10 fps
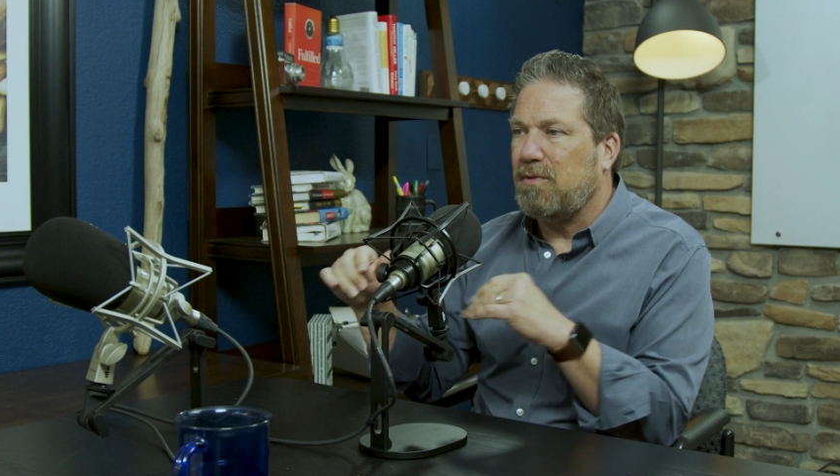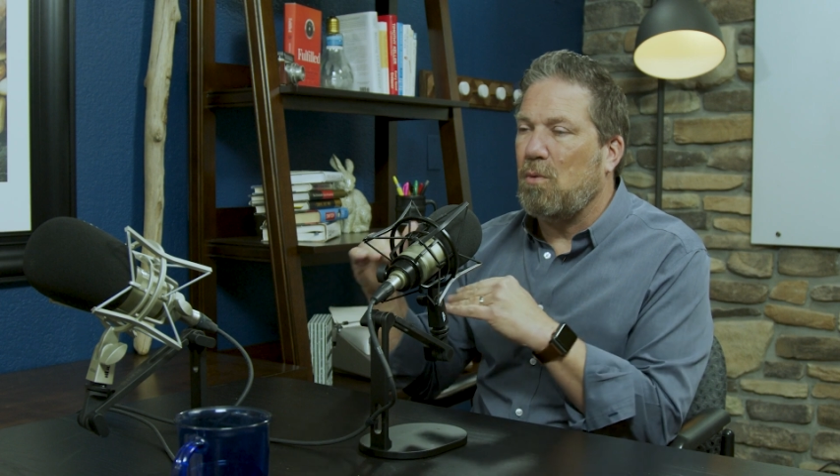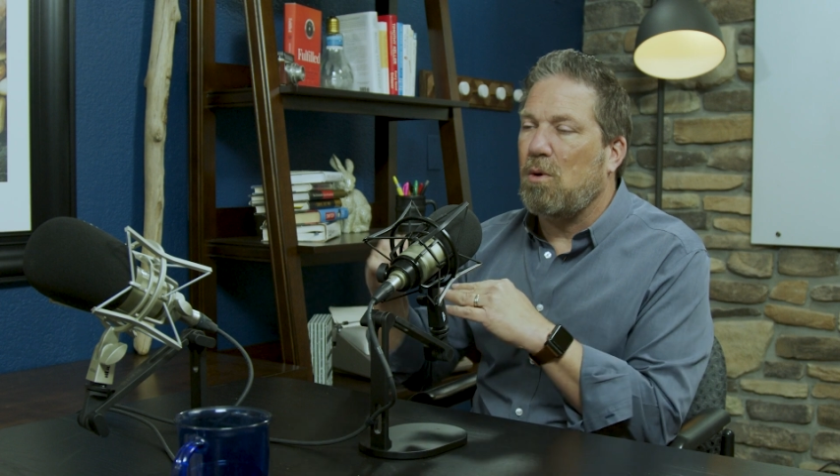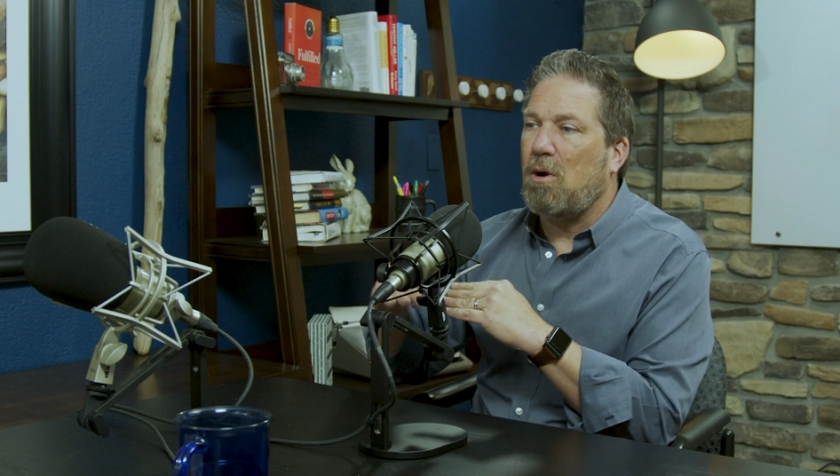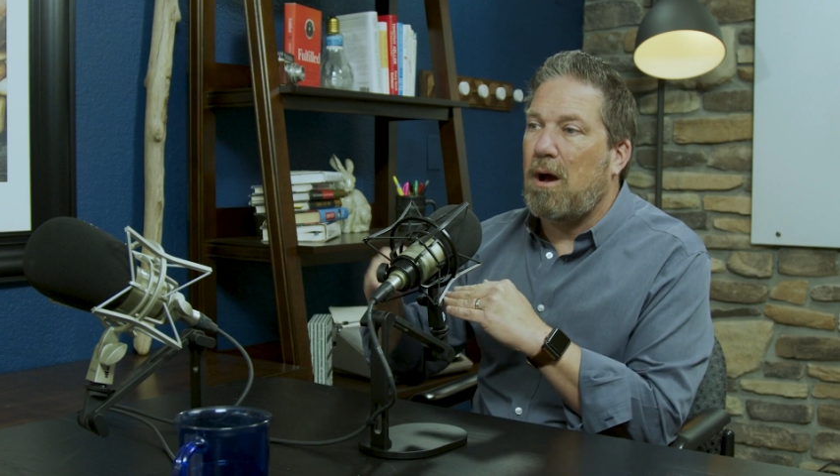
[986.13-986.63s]
They
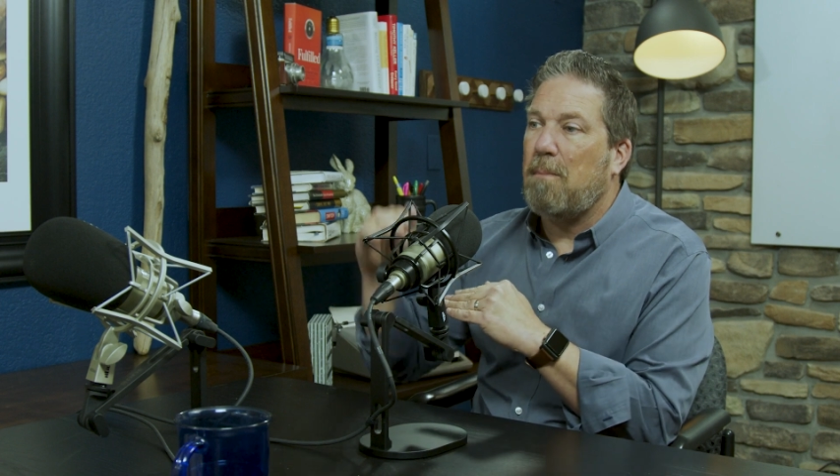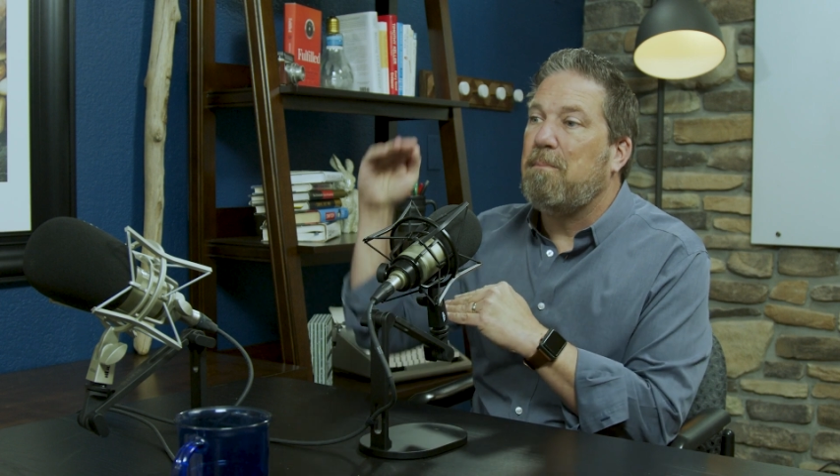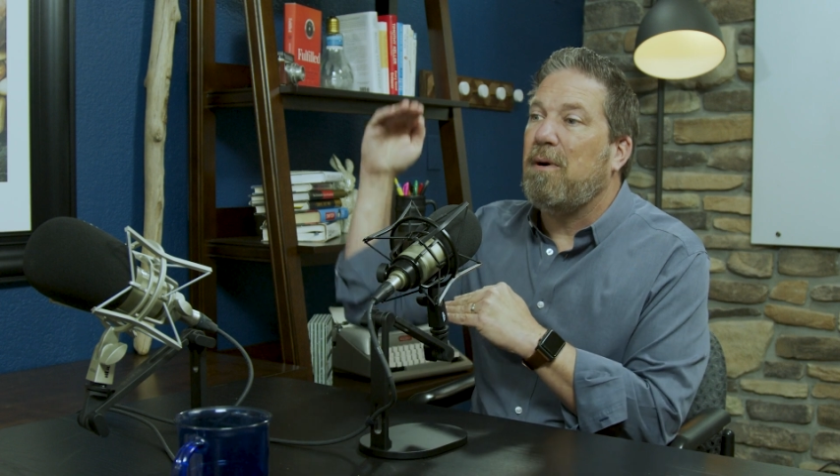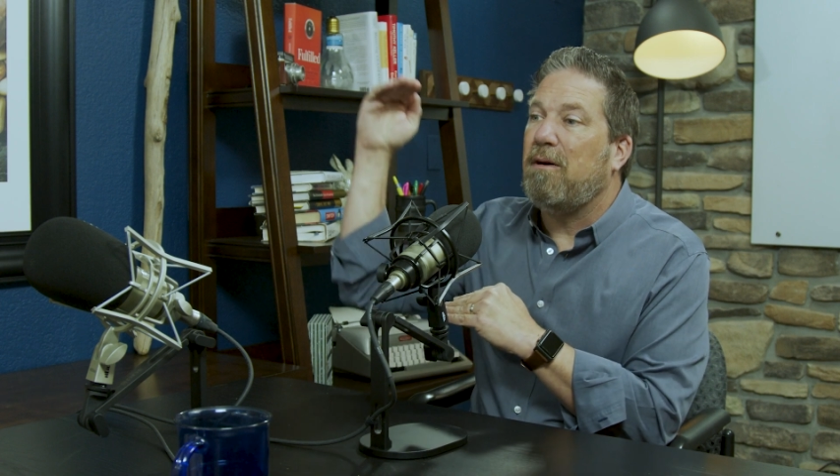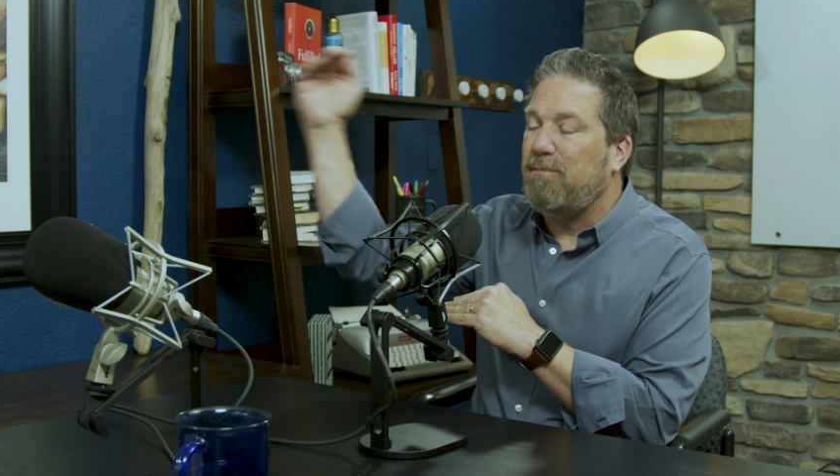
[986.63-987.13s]
were
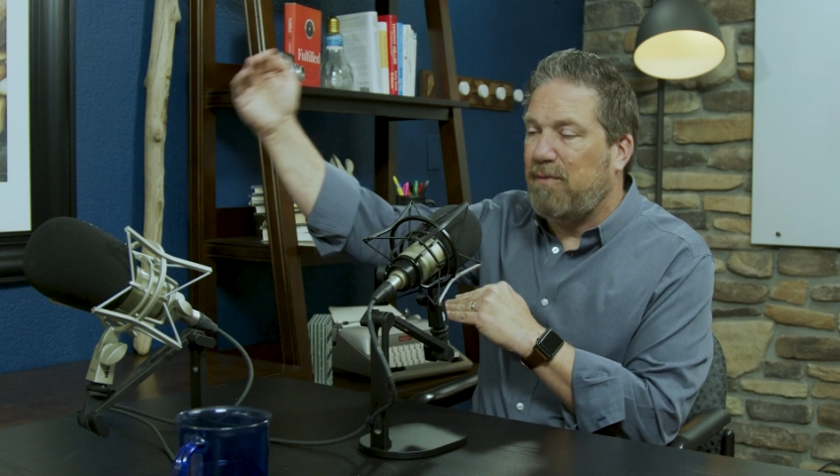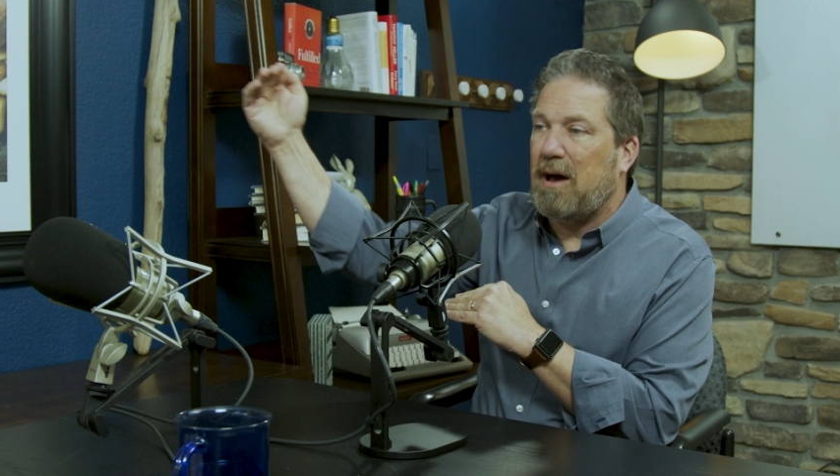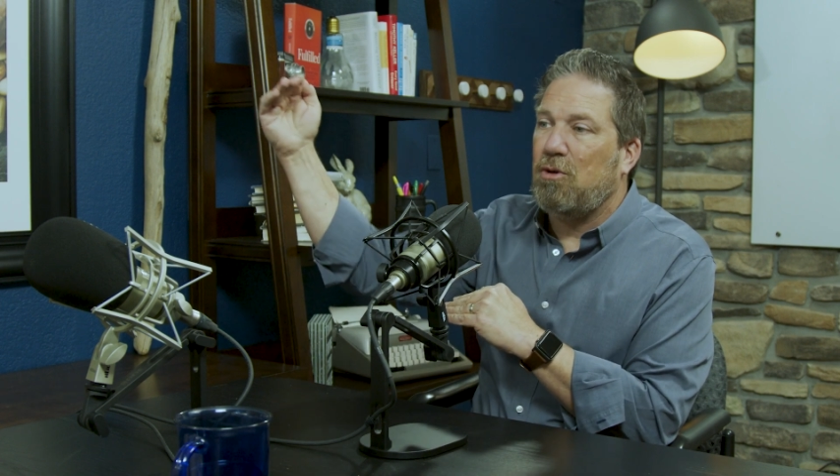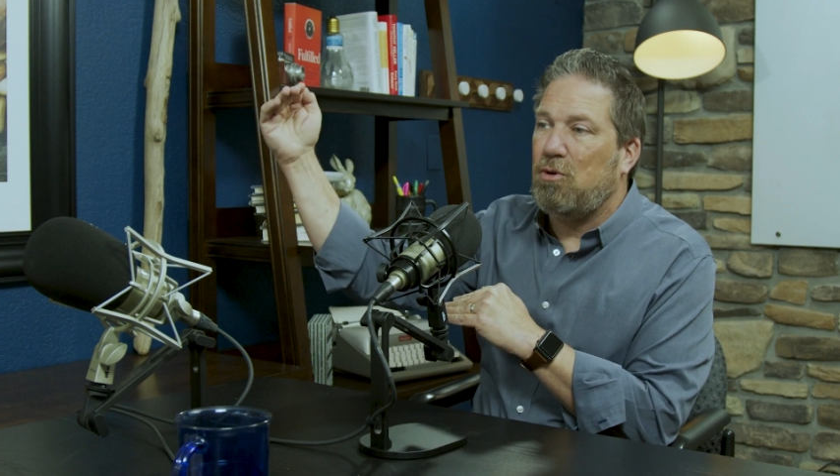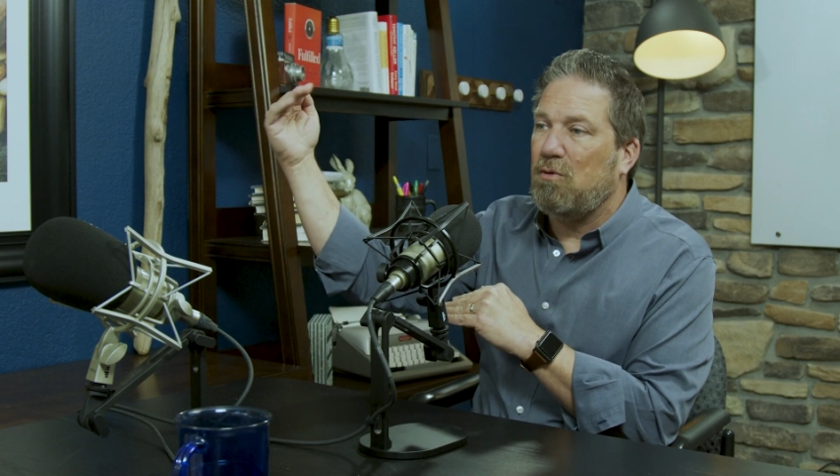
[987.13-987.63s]
above
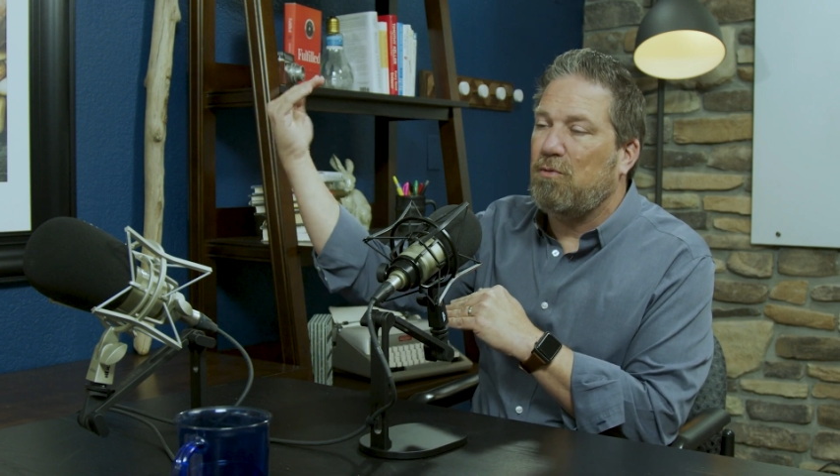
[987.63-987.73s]
value